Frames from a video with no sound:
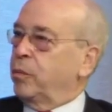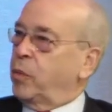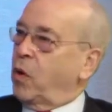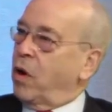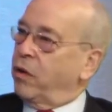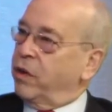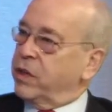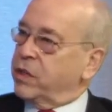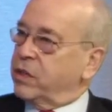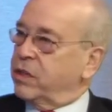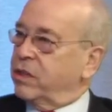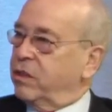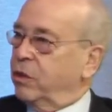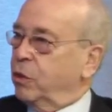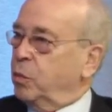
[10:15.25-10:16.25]

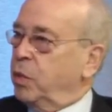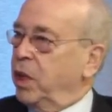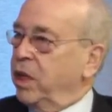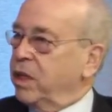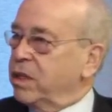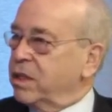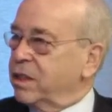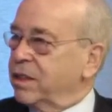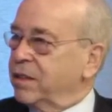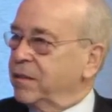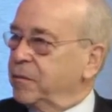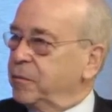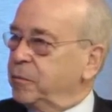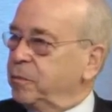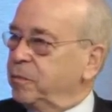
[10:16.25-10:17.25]
progress took place? Mm-hmm.